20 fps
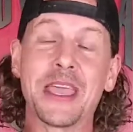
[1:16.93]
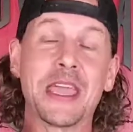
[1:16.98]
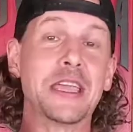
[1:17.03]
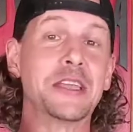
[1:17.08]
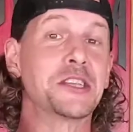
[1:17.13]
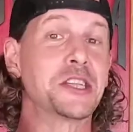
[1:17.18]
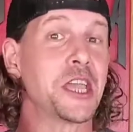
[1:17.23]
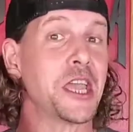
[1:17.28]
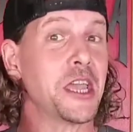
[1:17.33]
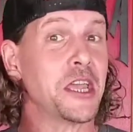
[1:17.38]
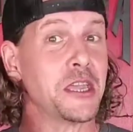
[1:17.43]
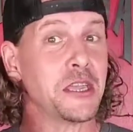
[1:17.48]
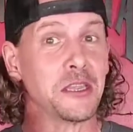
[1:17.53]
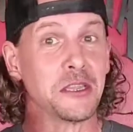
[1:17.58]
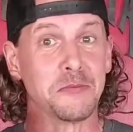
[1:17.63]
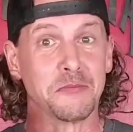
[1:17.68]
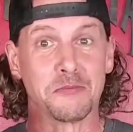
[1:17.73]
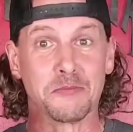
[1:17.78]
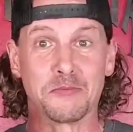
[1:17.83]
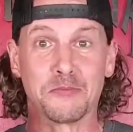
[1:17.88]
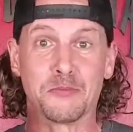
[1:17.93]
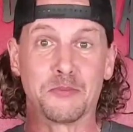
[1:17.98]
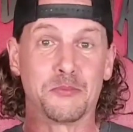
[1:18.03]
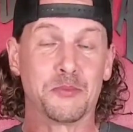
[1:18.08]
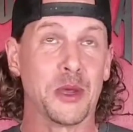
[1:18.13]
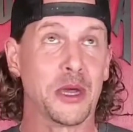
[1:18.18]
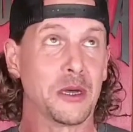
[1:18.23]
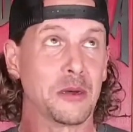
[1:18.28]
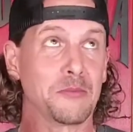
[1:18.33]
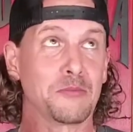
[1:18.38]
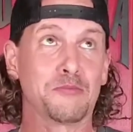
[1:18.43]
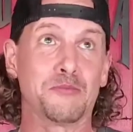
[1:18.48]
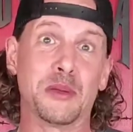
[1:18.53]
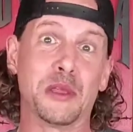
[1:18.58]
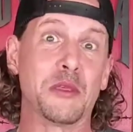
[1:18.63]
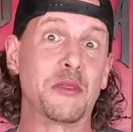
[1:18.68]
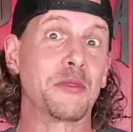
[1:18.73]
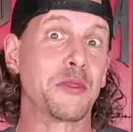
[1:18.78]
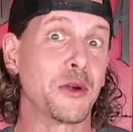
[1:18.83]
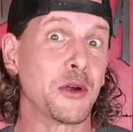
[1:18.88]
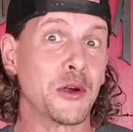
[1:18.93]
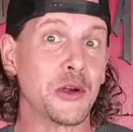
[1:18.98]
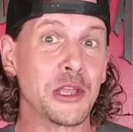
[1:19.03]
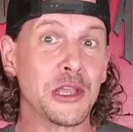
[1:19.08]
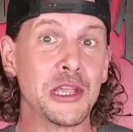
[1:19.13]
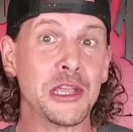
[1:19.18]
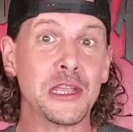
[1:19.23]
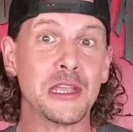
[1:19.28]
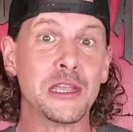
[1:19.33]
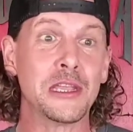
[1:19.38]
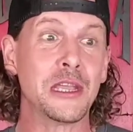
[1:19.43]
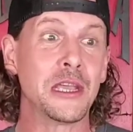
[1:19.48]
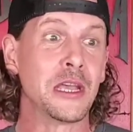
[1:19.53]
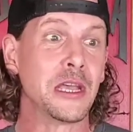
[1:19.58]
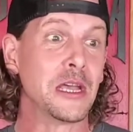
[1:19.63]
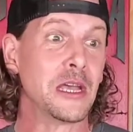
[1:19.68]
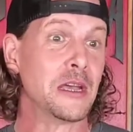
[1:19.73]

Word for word: HK uh, P30,